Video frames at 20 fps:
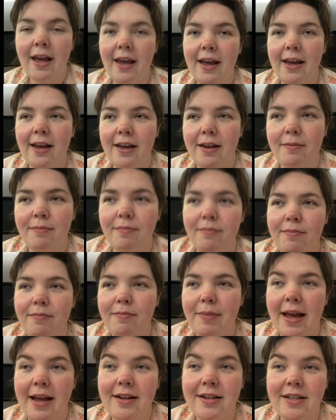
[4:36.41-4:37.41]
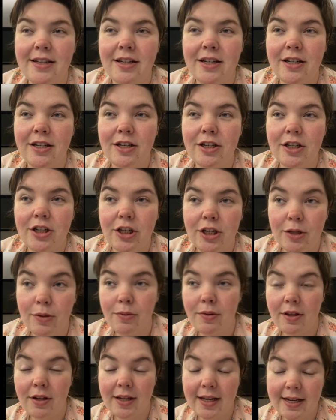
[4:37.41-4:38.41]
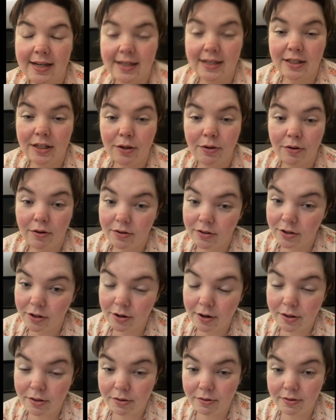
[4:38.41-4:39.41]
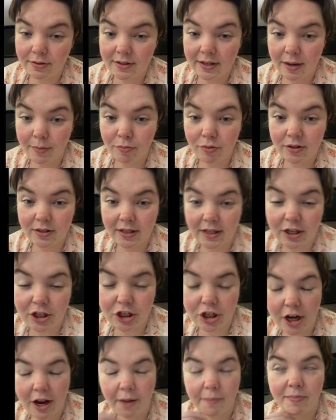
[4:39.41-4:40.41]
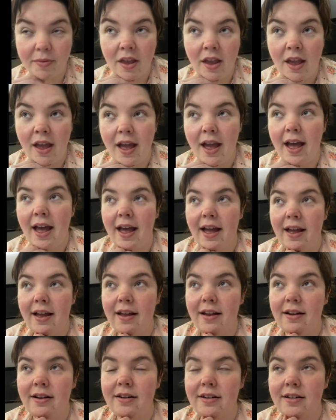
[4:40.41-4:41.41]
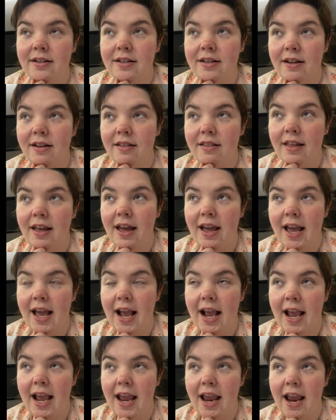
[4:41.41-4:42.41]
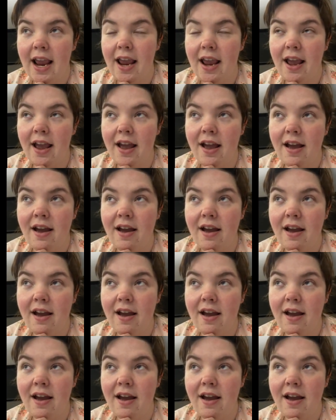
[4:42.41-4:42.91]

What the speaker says: Met two of the ladies who are also going through the same procedure, and they